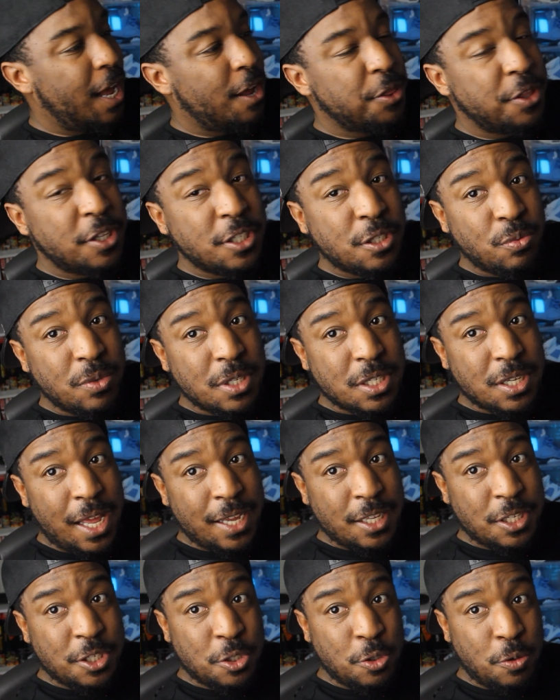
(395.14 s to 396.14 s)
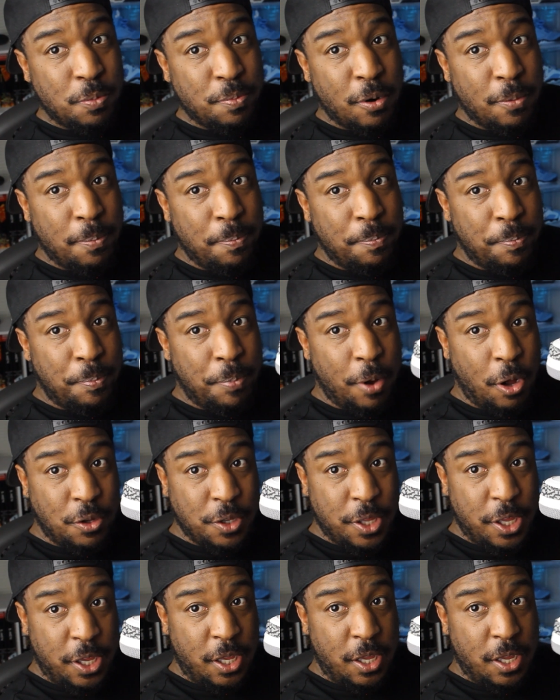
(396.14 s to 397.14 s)
how this one's like super
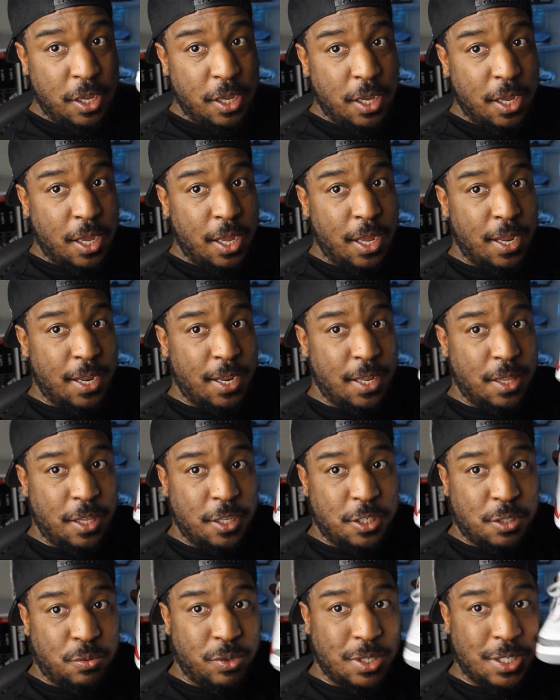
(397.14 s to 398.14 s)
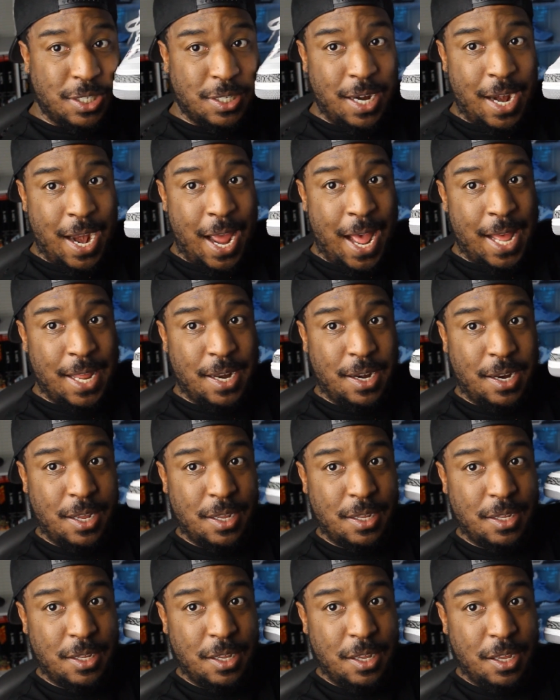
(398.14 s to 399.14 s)
bulky and this one's not?
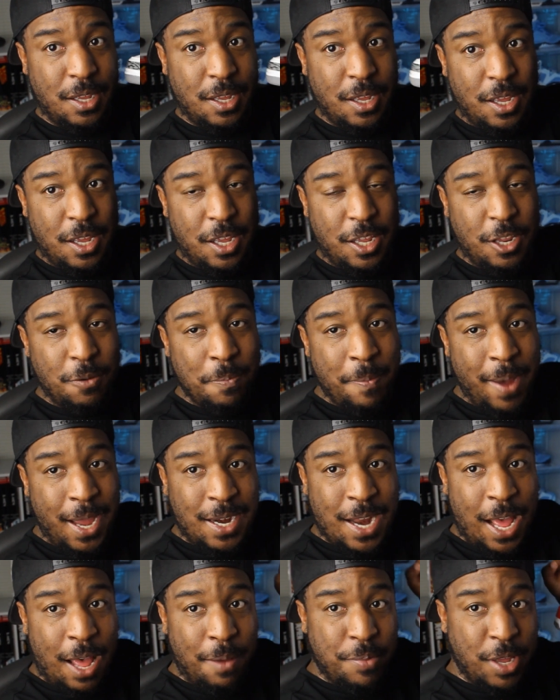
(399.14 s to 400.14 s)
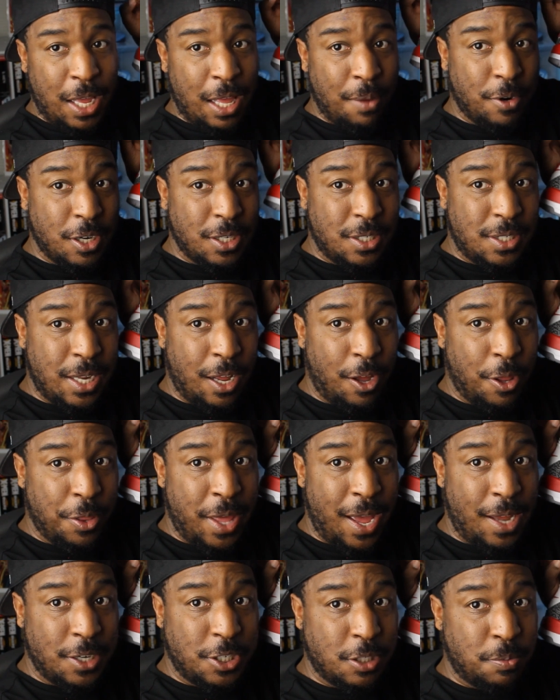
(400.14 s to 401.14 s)
And you might not be able to tell
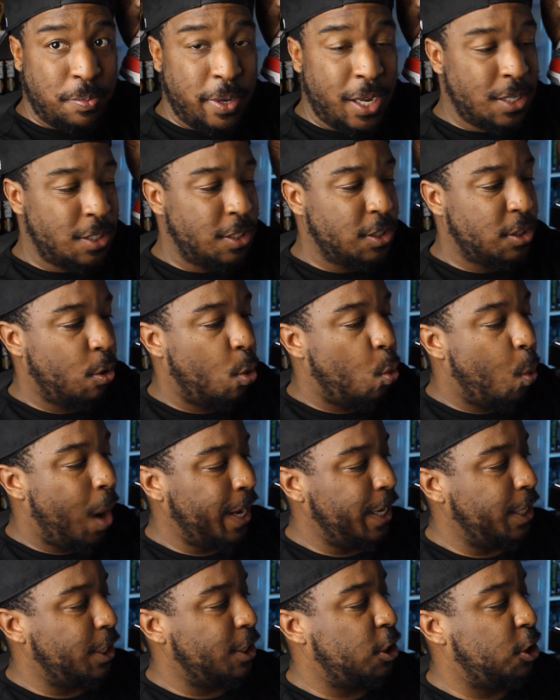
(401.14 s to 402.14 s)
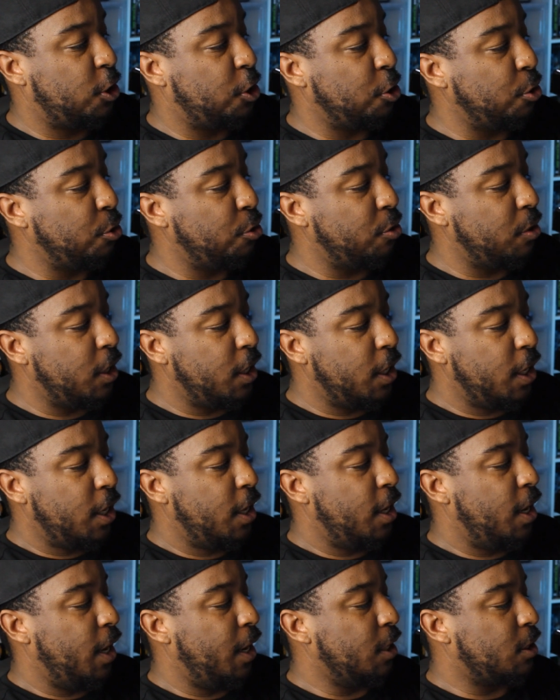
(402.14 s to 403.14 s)
that just because it's a white shoe
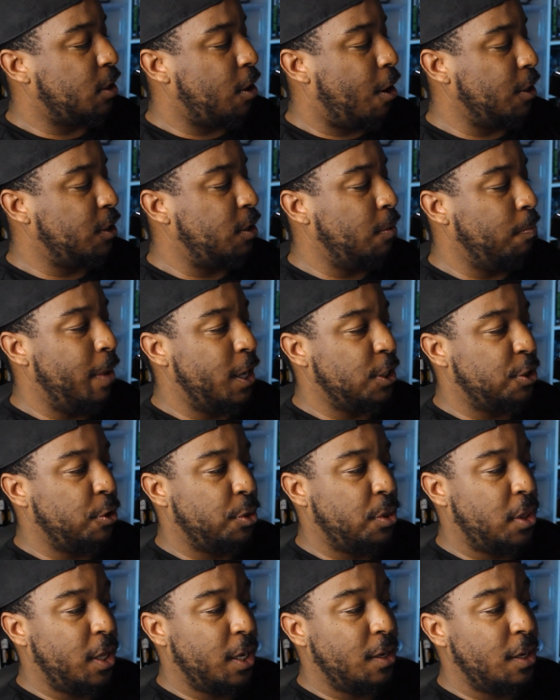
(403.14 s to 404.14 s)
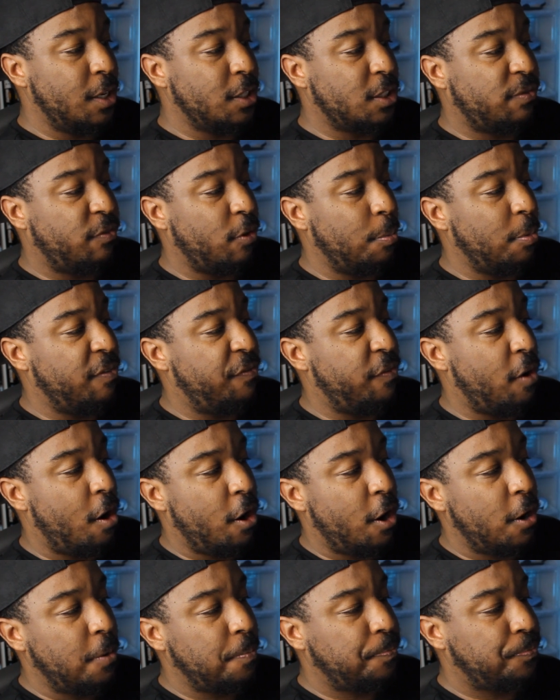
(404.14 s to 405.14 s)
and it's hard to measure thickness from
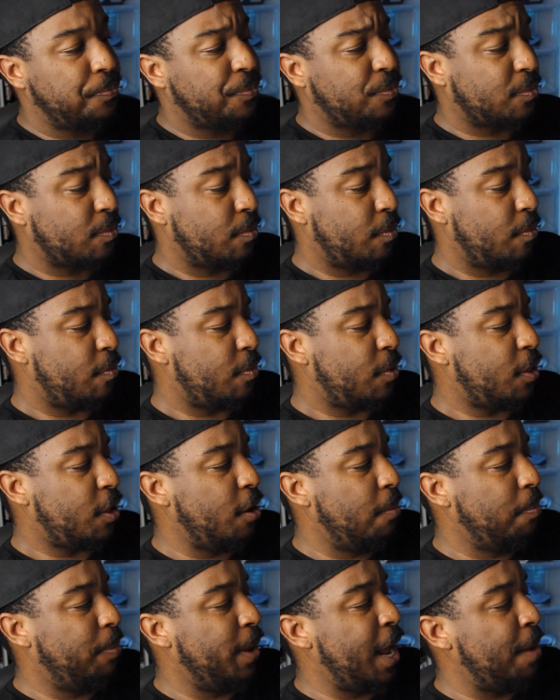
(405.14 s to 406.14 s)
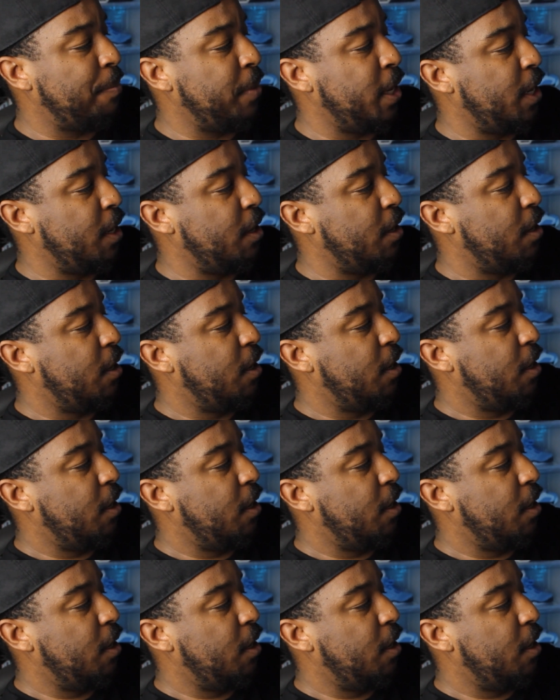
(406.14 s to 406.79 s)
afar. But I mean,